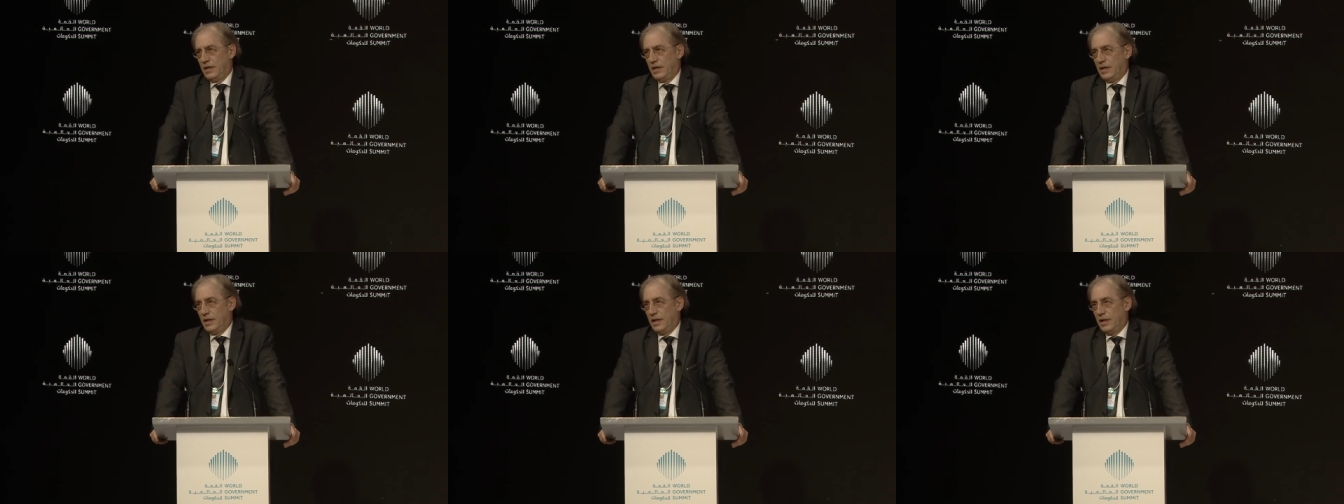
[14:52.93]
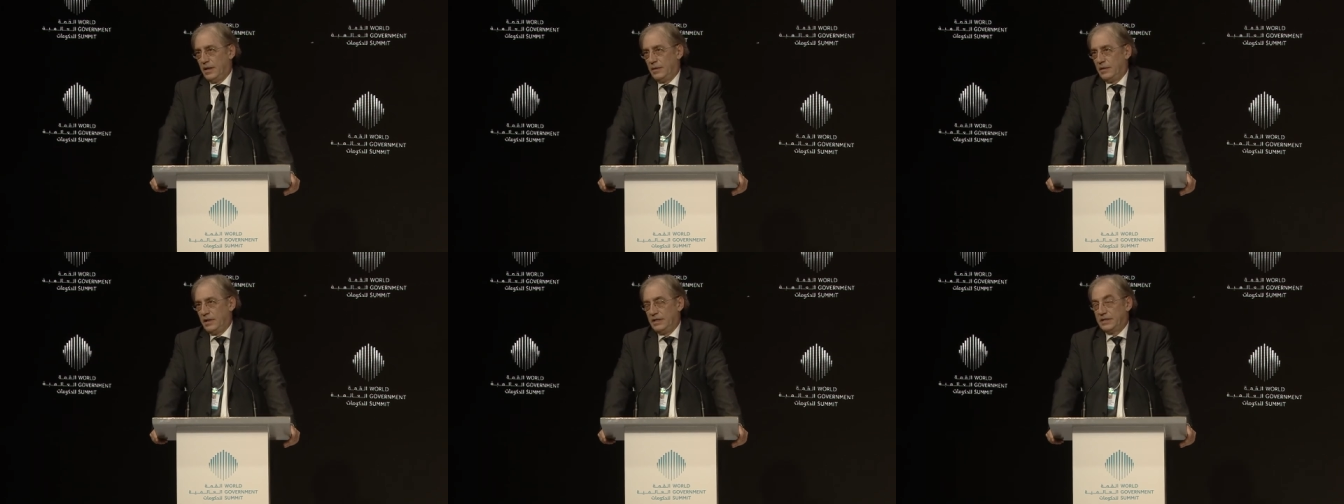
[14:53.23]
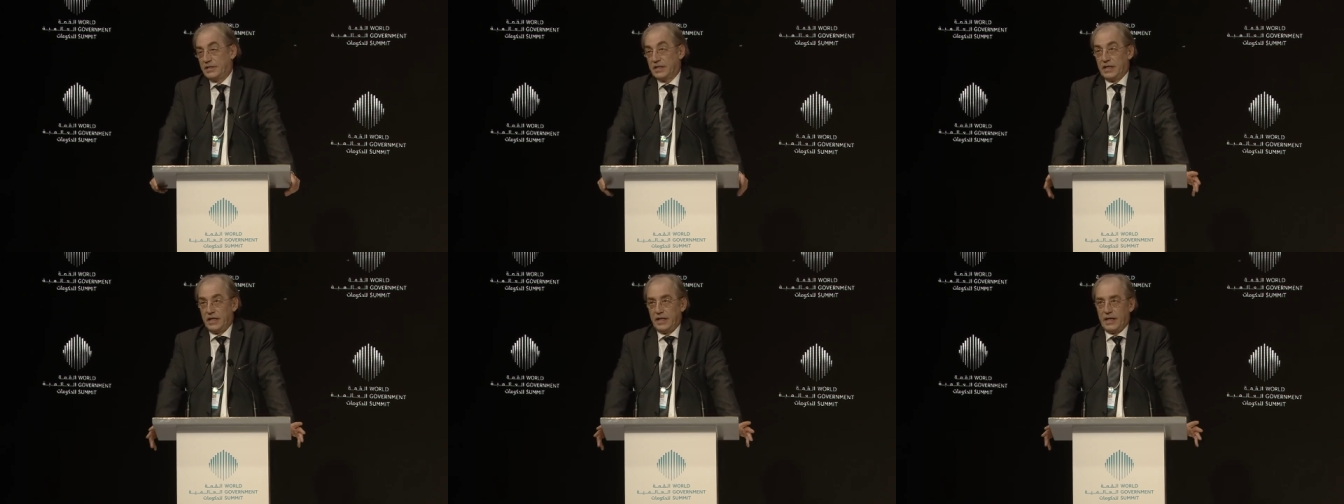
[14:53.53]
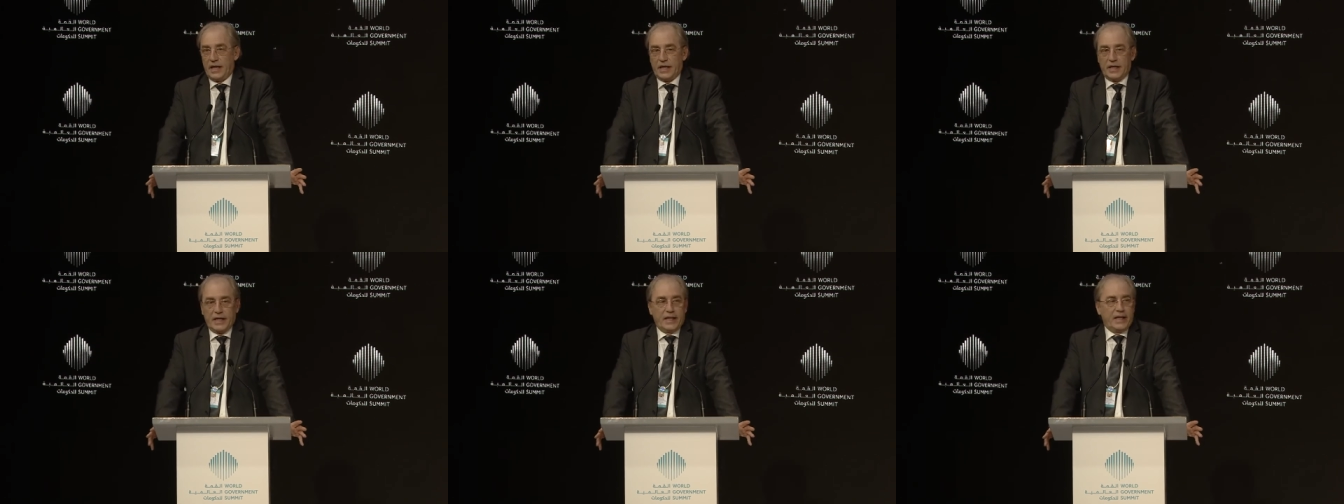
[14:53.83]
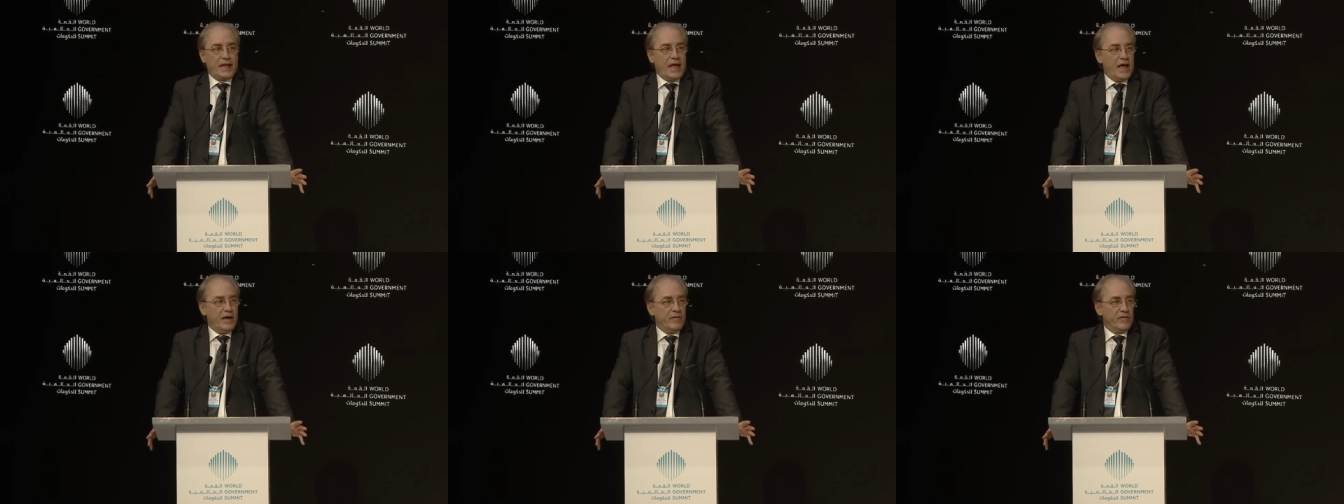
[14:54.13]
It's clear
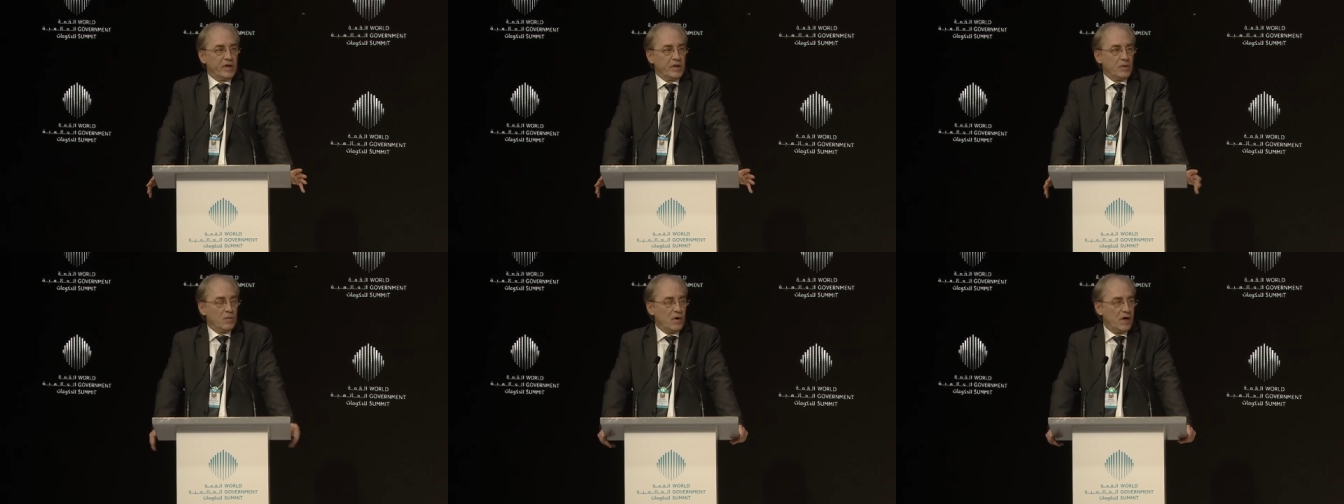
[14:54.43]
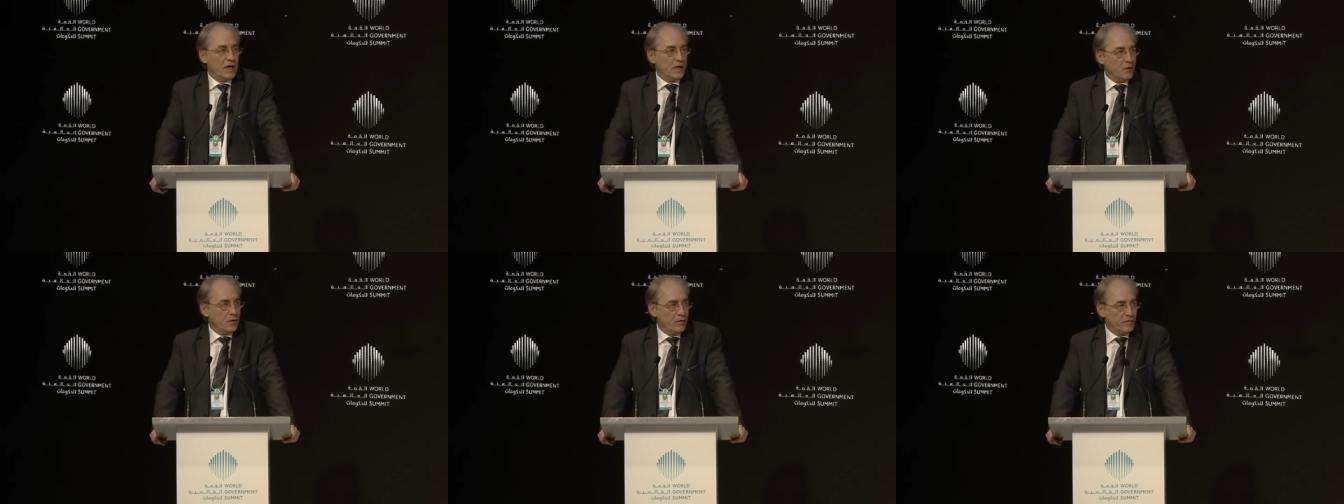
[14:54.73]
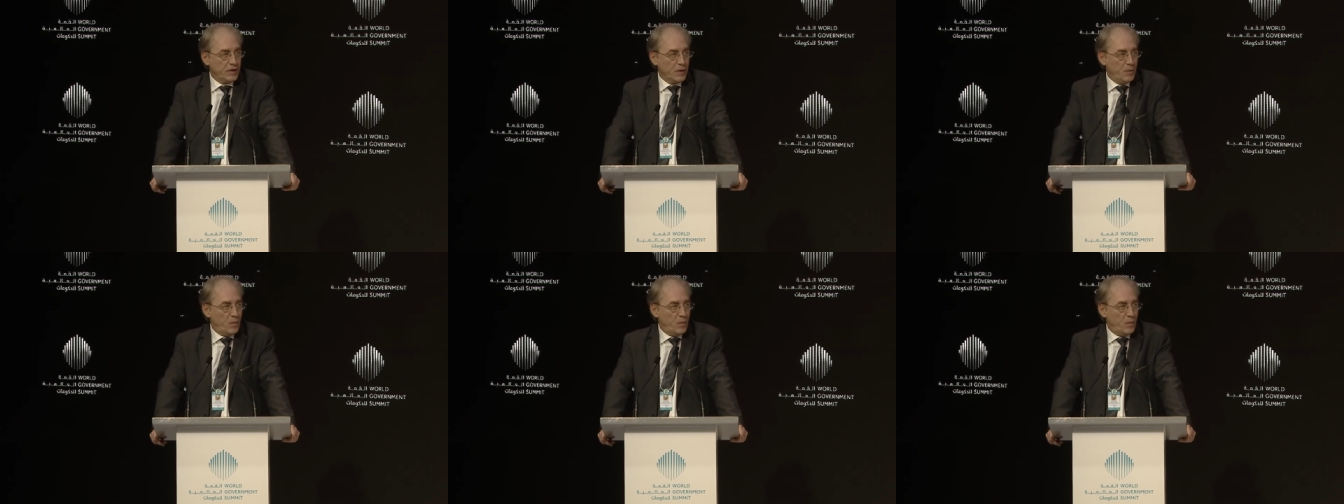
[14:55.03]
that every one of